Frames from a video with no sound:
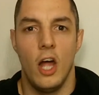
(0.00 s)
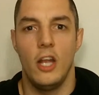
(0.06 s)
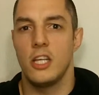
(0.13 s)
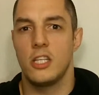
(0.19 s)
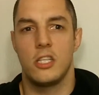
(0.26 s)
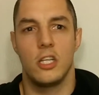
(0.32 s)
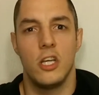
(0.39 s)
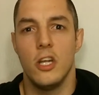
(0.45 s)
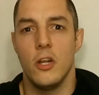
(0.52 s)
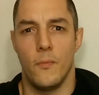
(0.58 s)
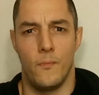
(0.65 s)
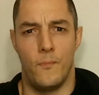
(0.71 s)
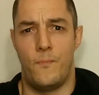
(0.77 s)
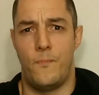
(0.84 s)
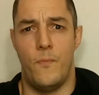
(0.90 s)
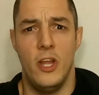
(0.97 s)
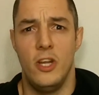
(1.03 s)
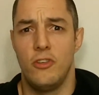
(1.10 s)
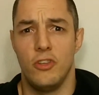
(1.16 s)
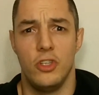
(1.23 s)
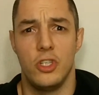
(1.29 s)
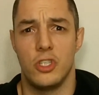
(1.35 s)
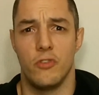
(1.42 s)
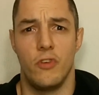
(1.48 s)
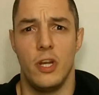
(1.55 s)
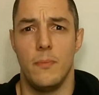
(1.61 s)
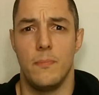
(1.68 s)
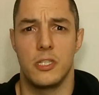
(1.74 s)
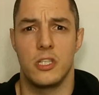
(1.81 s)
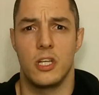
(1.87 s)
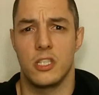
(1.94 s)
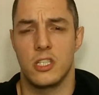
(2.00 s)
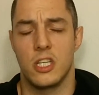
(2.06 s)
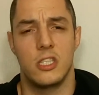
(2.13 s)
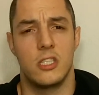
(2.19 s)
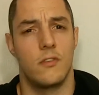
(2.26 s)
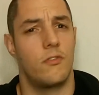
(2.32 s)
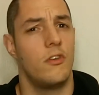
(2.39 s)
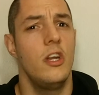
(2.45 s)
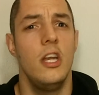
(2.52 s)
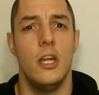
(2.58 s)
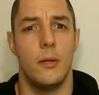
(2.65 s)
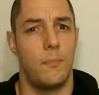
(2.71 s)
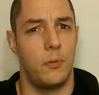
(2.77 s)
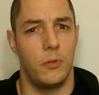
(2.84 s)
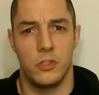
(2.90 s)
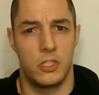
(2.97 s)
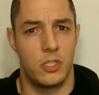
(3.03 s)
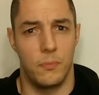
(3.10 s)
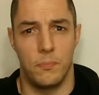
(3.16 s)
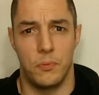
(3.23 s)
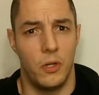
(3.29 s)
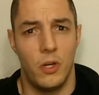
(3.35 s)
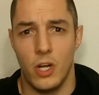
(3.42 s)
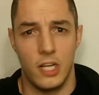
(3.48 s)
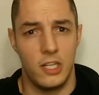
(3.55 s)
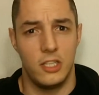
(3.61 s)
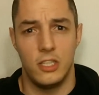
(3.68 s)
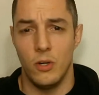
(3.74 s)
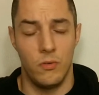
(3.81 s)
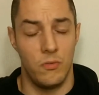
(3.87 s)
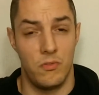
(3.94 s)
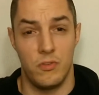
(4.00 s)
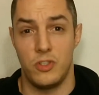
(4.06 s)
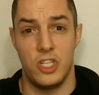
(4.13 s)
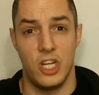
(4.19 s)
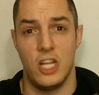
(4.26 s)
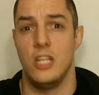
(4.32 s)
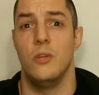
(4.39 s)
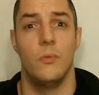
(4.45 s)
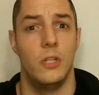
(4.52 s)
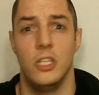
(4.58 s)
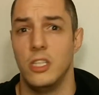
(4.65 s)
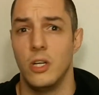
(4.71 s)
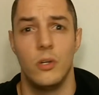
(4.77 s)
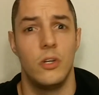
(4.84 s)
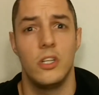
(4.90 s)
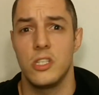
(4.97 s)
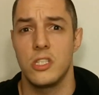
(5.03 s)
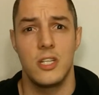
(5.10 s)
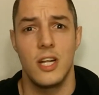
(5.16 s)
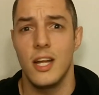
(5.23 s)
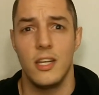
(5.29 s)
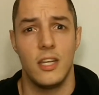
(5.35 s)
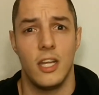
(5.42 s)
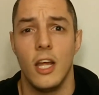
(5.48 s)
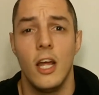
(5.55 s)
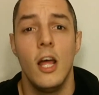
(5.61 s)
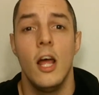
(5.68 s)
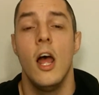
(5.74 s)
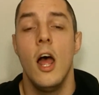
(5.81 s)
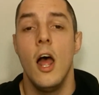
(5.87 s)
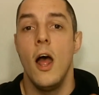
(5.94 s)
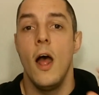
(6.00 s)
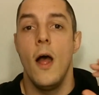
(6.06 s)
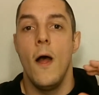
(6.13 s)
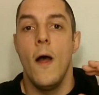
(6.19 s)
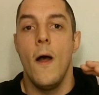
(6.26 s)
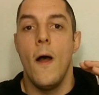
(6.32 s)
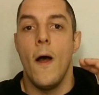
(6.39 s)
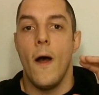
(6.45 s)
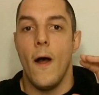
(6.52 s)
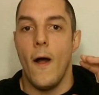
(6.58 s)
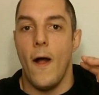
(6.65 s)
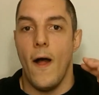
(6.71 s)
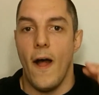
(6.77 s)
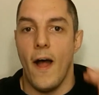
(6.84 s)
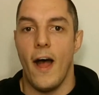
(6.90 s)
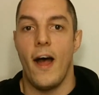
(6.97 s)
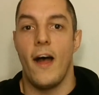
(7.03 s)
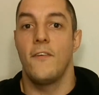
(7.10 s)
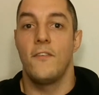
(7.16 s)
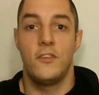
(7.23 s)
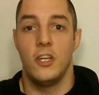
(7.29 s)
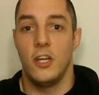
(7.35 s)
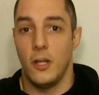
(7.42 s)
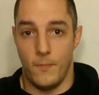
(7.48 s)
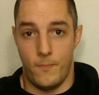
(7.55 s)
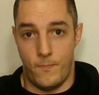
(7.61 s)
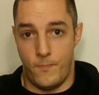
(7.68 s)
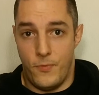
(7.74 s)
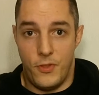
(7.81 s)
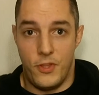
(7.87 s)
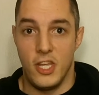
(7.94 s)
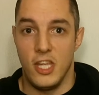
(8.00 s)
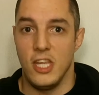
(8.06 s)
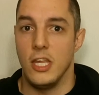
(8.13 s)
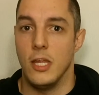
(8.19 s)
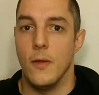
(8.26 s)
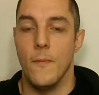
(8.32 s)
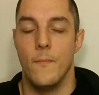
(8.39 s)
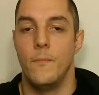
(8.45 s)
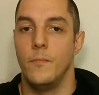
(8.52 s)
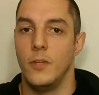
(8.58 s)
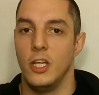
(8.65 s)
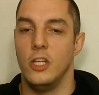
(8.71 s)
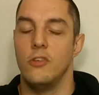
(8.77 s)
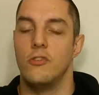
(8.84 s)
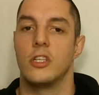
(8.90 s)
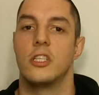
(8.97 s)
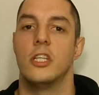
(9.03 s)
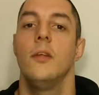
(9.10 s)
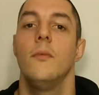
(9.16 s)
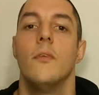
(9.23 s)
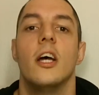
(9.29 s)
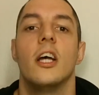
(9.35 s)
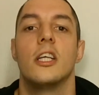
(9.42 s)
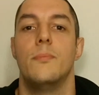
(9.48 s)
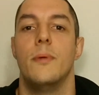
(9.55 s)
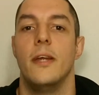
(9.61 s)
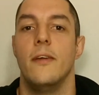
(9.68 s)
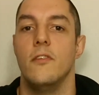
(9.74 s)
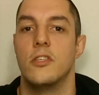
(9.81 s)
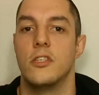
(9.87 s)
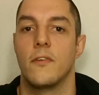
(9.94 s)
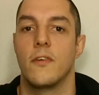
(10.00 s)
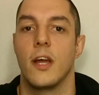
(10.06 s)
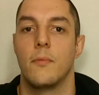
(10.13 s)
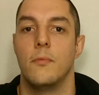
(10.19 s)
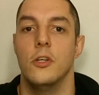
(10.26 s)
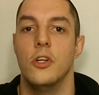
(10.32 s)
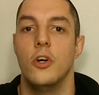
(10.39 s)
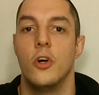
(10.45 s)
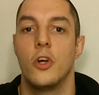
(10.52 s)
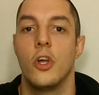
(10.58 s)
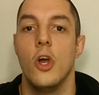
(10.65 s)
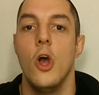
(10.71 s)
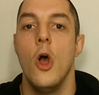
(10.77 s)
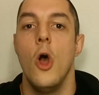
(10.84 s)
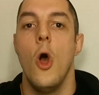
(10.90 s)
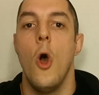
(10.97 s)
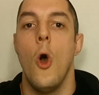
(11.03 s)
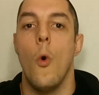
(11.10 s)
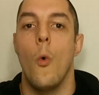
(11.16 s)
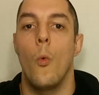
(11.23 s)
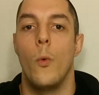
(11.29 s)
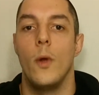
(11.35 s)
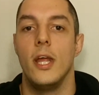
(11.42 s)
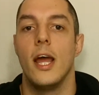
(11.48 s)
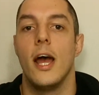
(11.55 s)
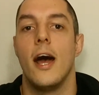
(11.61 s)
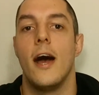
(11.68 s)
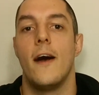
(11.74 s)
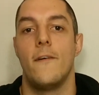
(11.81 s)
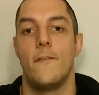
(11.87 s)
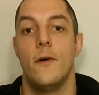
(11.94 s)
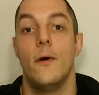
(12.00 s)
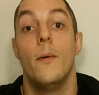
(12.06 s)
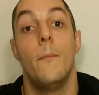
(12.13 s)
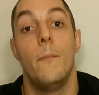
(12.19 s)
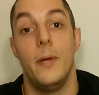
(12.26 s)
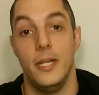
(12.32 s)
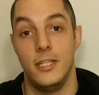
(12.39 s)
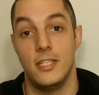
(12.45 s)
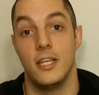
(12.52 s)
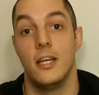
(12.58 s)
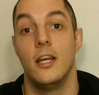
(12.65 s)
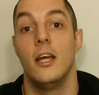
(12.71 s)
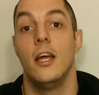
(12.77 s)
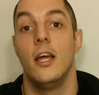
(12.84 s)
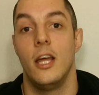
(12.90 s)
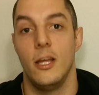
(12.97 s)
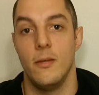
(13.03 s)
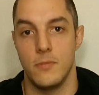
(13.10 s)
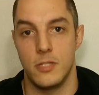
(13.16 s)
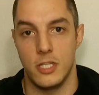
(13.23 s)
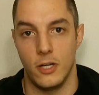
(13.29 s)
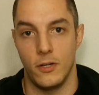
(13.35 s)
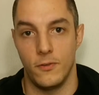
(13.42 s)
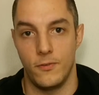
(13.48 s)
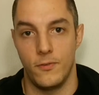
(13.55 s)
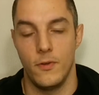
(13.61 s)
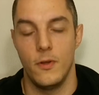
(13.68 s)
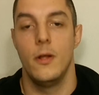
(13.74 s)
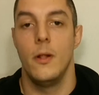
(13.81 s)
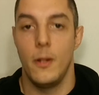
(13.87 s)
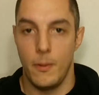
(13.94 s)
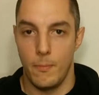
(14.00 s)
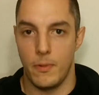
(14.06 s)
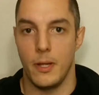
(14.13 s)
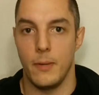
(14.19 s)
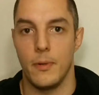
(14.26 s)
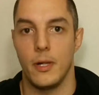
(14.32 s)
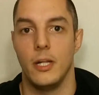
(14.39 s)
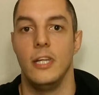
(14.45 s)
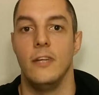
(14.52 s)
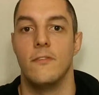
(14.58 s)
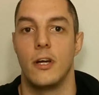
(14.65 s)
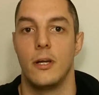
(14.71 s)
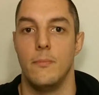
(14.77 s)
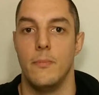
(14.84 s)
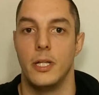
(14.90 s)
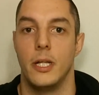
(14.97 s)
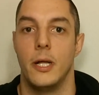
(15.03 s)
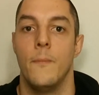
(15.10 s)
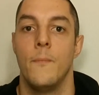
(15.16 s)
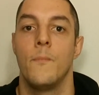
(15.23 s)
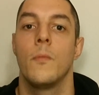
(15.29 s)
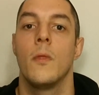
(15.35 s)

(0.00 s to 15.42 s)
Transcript: Unless they're going to introduce a really bizarre schizophrenia subplot, I genuinely don't understand it. After the interesting experience of Captain Hook, we have Peter himself, played by Levi Miller.